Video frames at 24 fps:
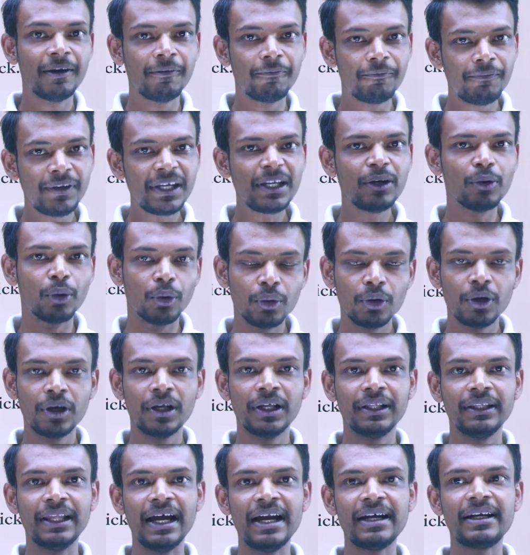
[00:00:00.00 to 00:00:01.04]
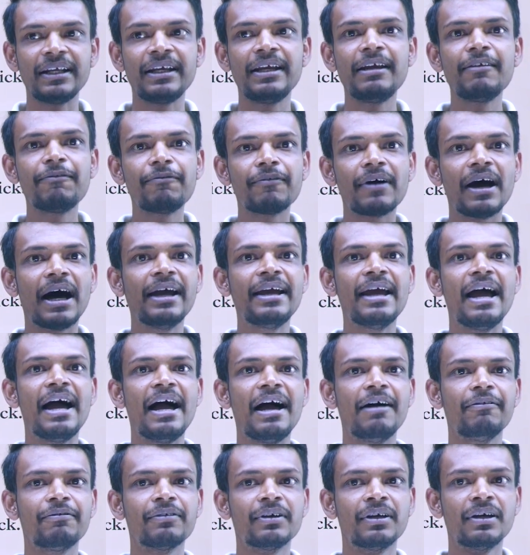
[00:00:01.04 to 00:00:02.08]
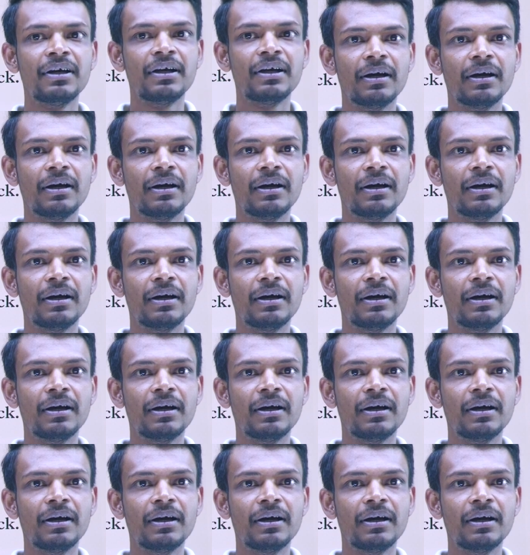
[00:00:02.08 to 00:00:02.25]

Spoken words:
We know that if I have,